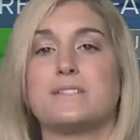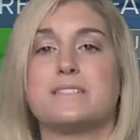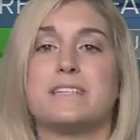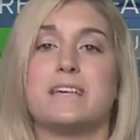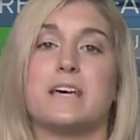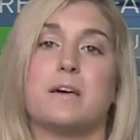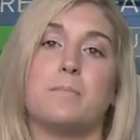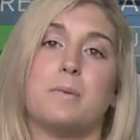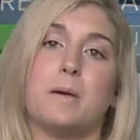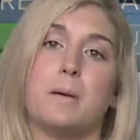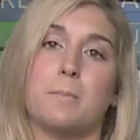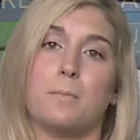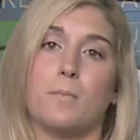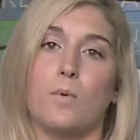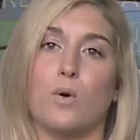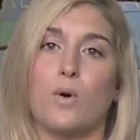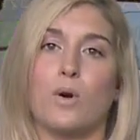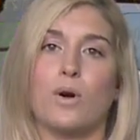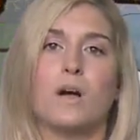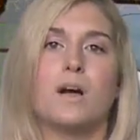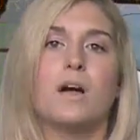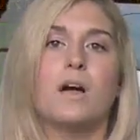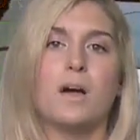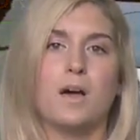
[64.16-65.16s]
see a bit
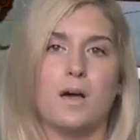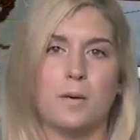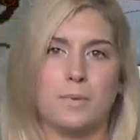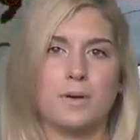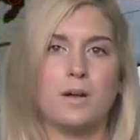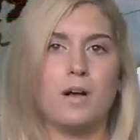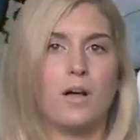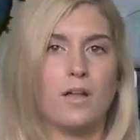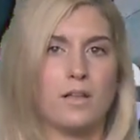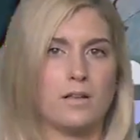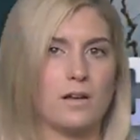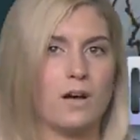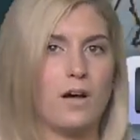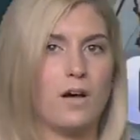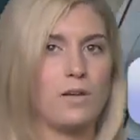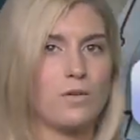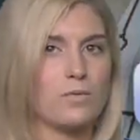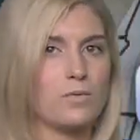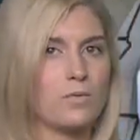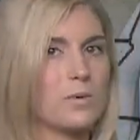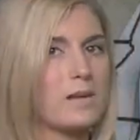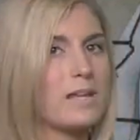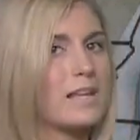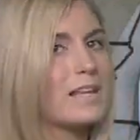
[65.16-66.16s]
more, but all in
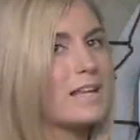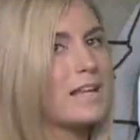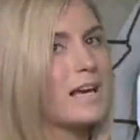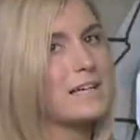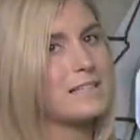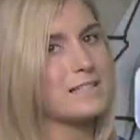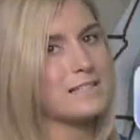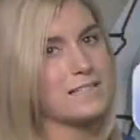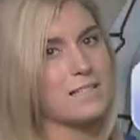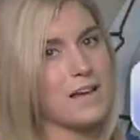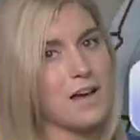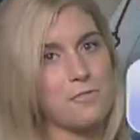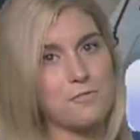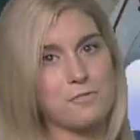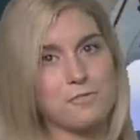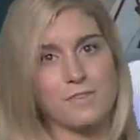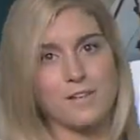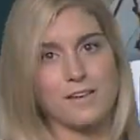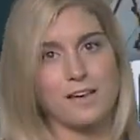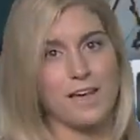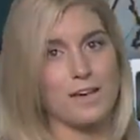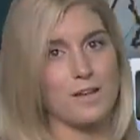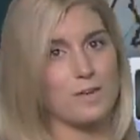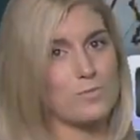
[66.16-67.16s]
all, really light stuff.
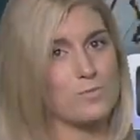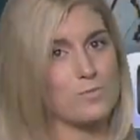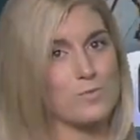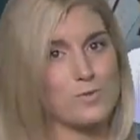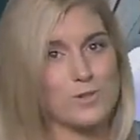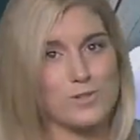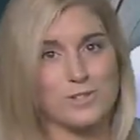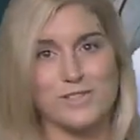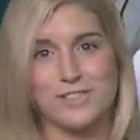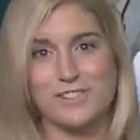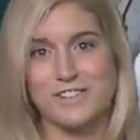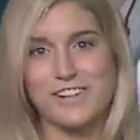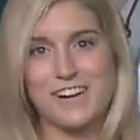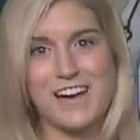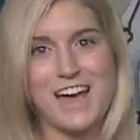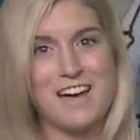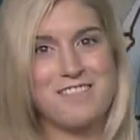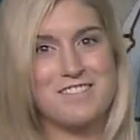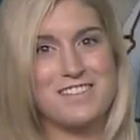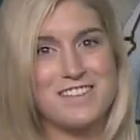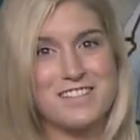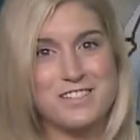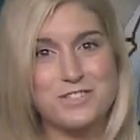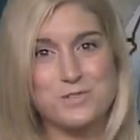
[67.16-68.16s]
And we're
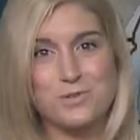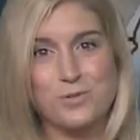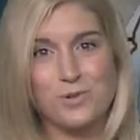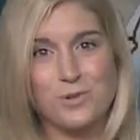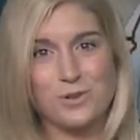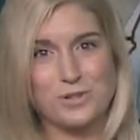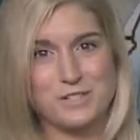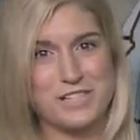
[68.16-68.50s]
having these cooler